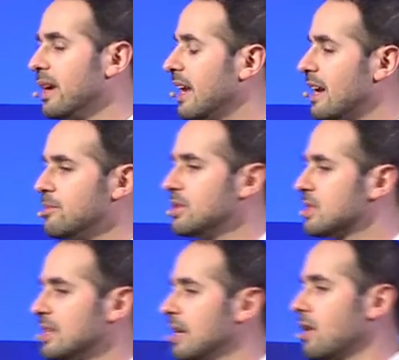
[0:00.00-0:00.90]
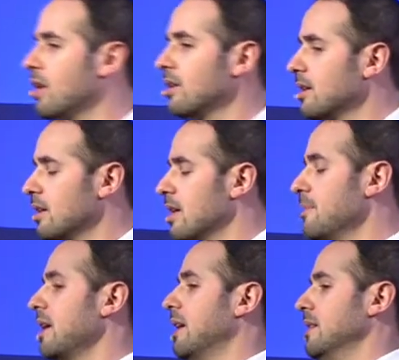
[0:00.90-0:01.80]
And I'm just like
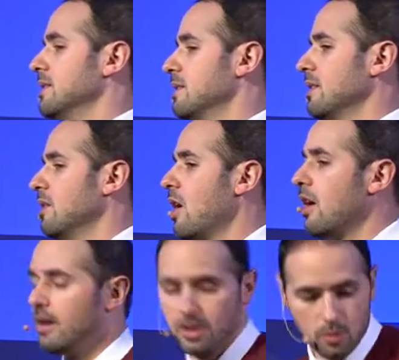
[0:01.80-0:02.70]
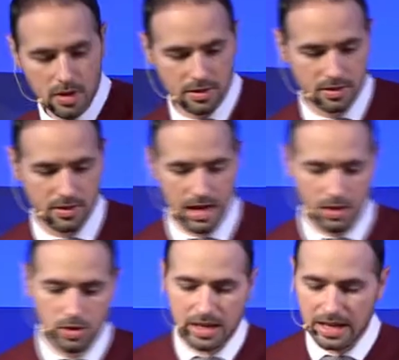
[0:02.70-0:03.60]
amazed, in awe, and wonder,
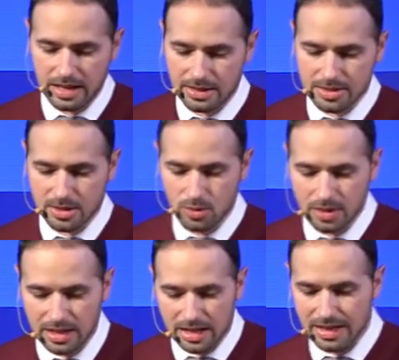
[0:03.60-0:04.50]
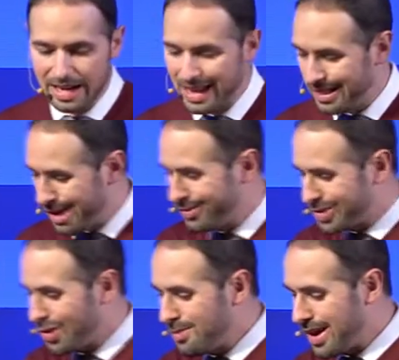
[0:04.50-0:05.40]
looking at this little kid that I love
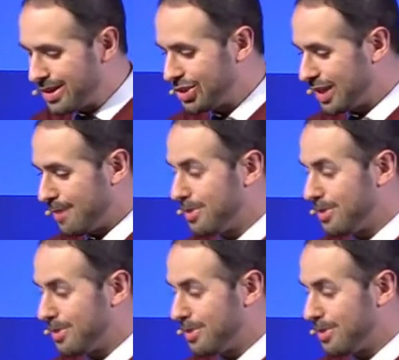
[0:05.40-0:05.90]
so much and I'm